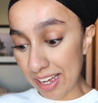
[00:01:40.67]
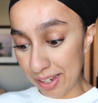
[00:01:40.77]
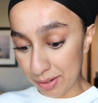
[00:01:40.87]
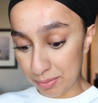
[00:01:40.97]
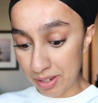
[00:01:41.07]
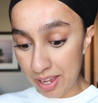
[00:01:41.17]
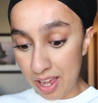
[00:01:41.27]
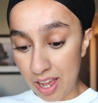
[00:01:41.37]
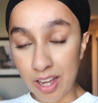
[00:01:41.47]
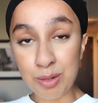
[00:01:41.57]
Um,
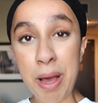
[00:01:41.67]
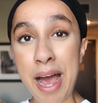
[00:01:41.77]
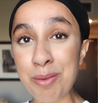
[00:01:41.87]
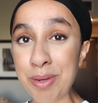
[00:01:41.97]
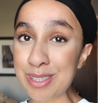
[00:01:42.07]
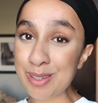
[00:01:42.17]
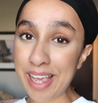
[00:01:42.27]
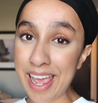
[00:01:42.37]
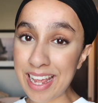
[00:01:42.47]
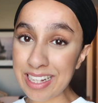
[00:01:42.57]
unpack my
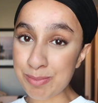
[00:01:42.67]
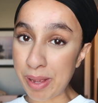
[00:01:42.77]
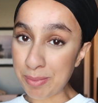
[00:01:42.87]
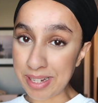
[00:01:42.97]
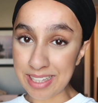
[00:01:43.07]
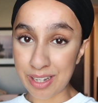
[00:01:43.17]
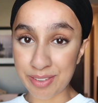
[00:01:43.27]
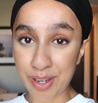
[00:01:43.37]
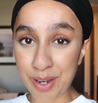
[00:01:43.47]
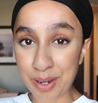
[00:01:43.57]
suitcase, make
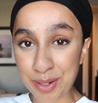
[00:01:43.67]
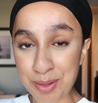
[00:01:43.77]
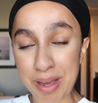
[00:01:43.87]
myself at home,